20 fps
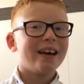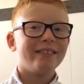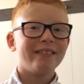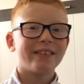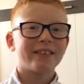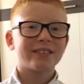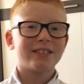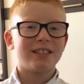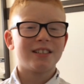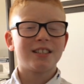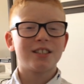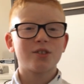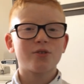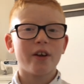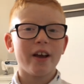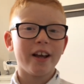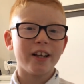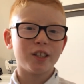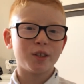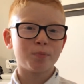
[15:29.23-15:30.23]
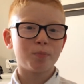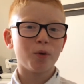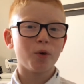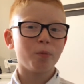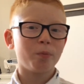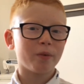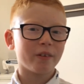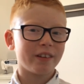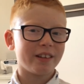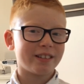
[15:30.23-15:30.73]
and there's a strange
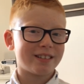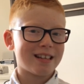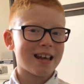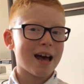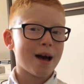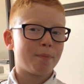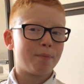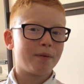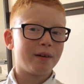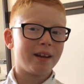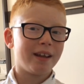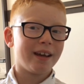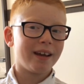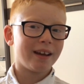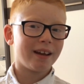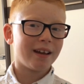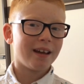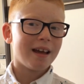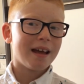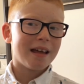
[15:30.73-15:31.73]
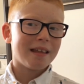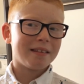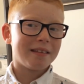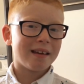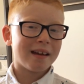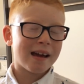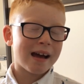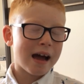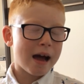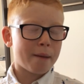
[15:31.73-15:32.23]
blooper that's happening
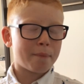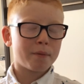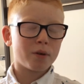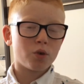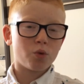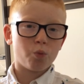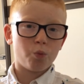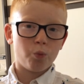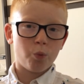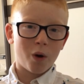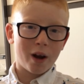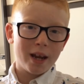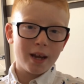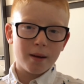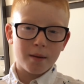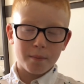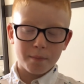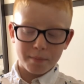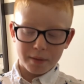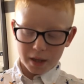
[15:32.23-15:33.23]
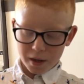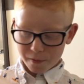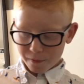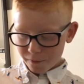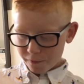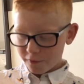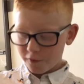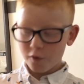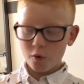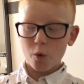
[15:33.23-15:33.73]
that happened right
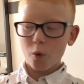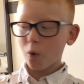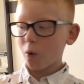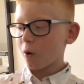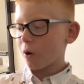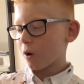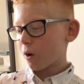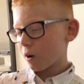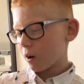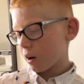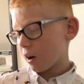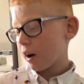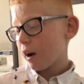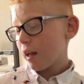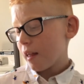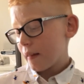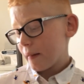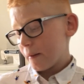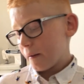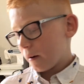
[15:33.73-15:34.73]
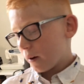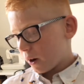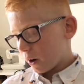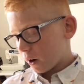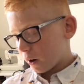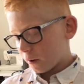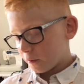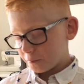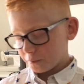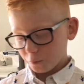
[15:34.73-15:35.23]
before
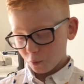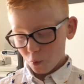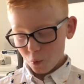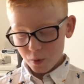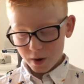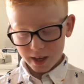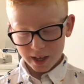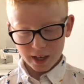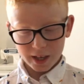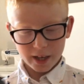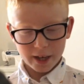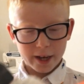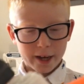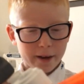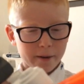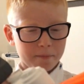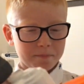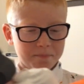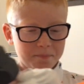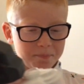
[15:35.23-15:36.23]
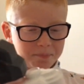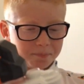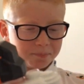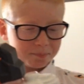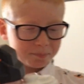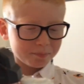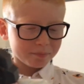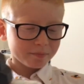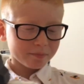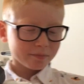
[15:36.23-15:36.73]
we
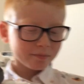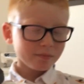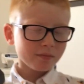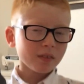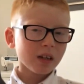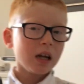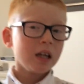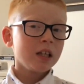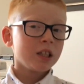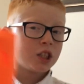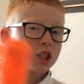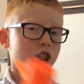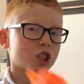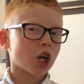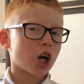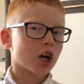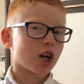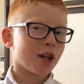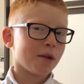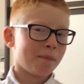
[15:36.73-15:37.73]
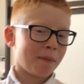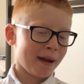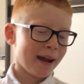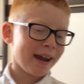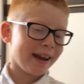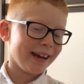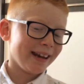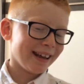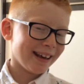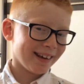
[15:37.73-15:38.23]
started
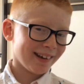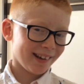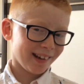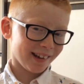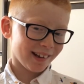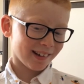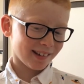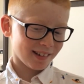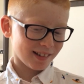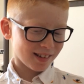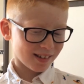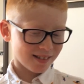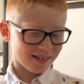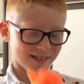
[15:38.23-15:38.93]
painting.